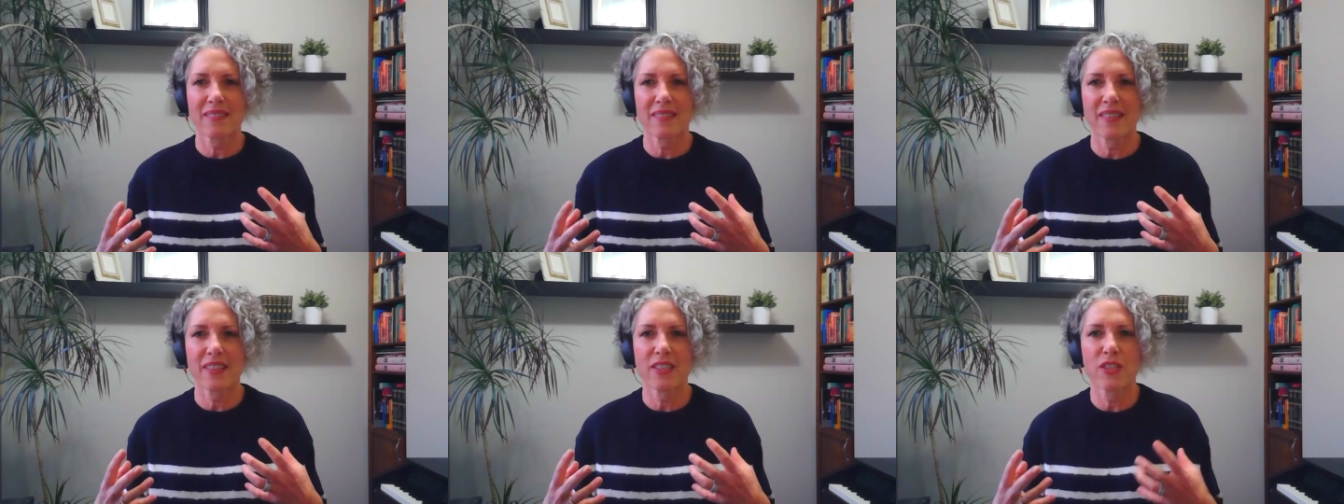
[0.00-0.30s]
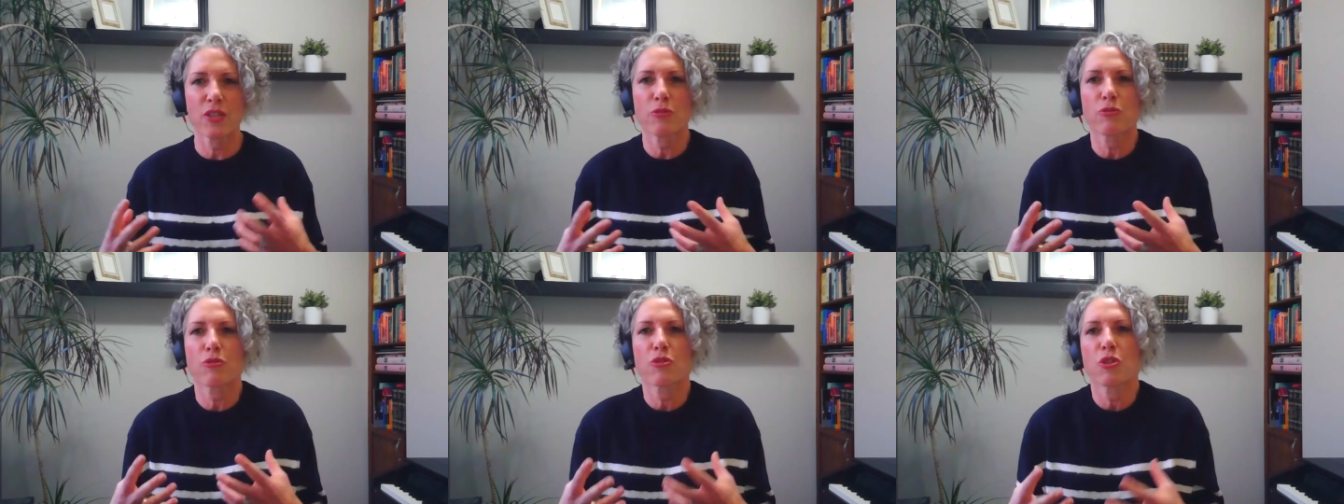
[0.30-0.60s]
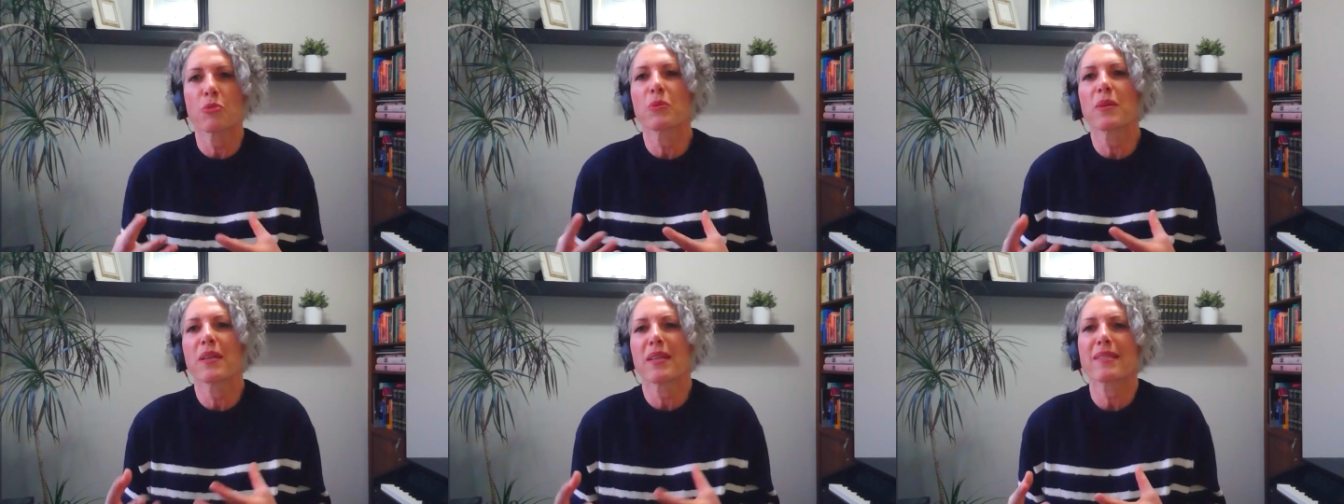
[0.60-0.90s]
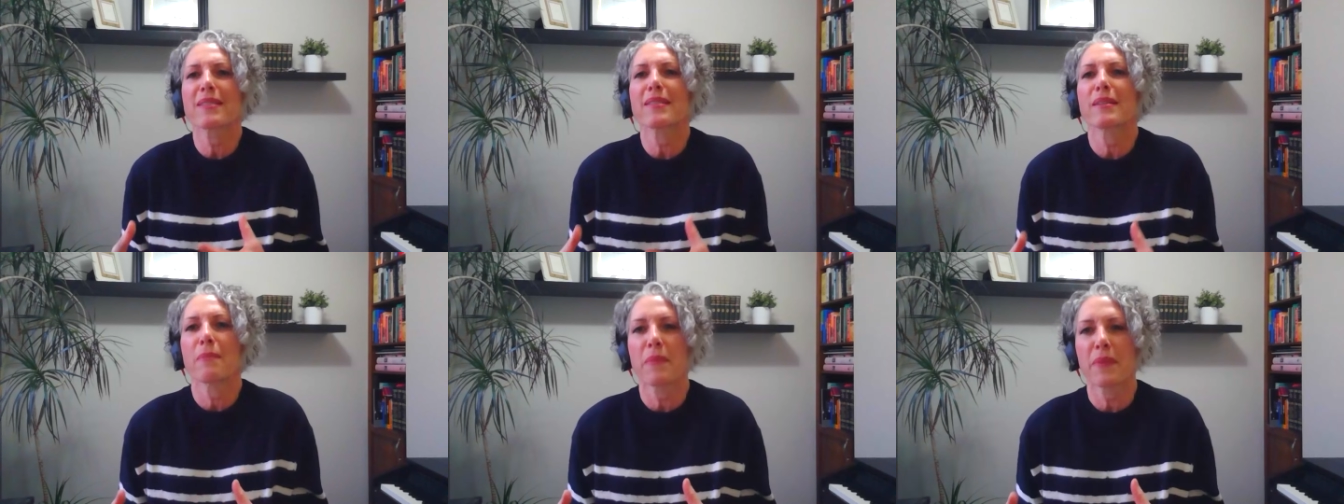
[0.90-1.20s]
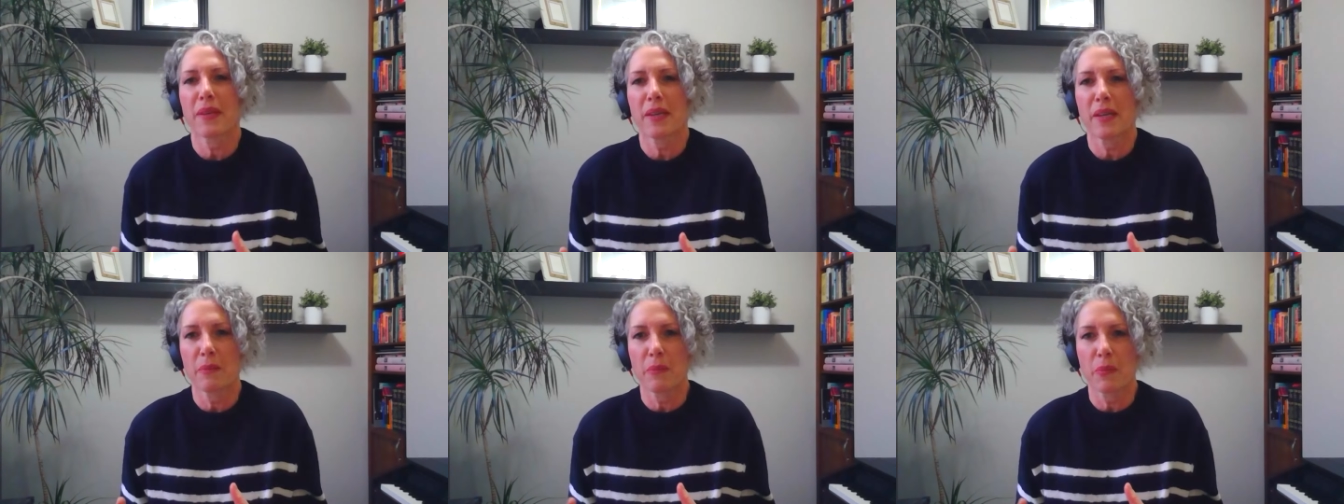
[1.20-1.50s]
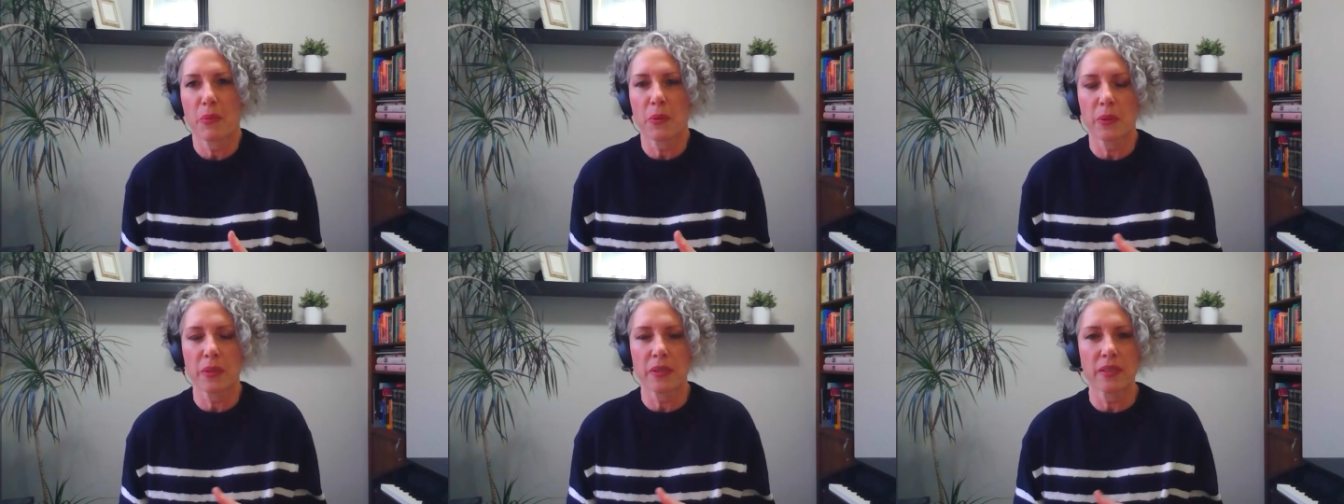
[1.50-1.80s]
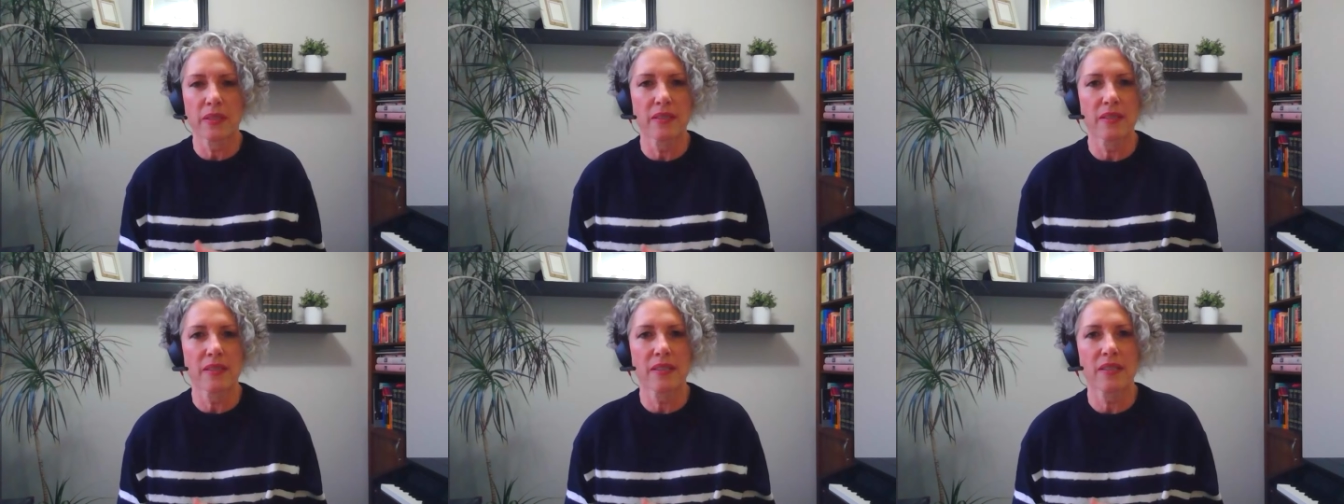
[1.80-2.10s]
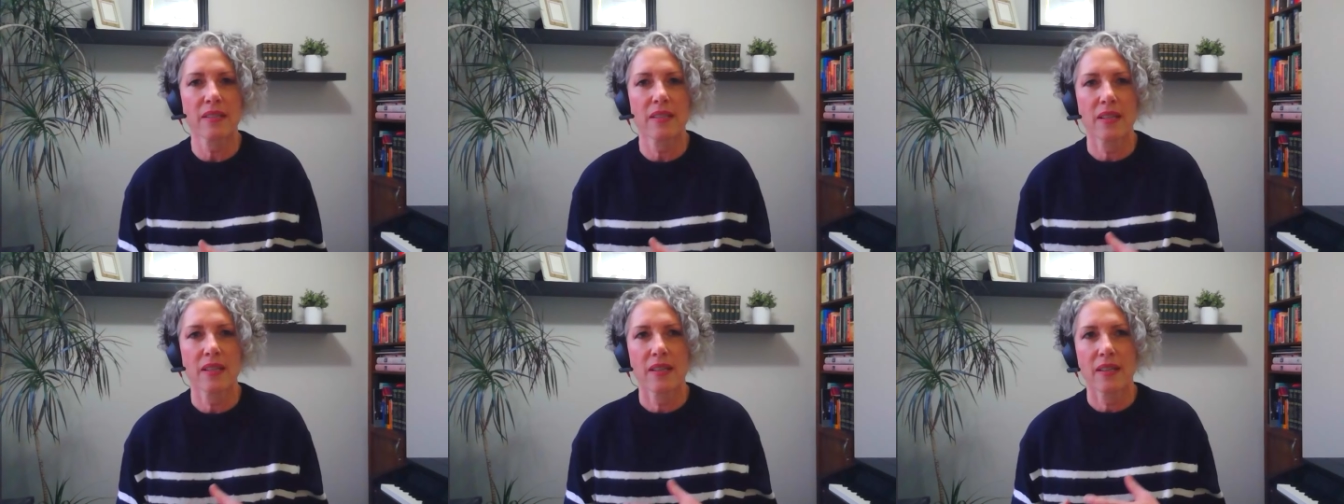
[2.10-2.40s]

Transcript: that you're doing something important,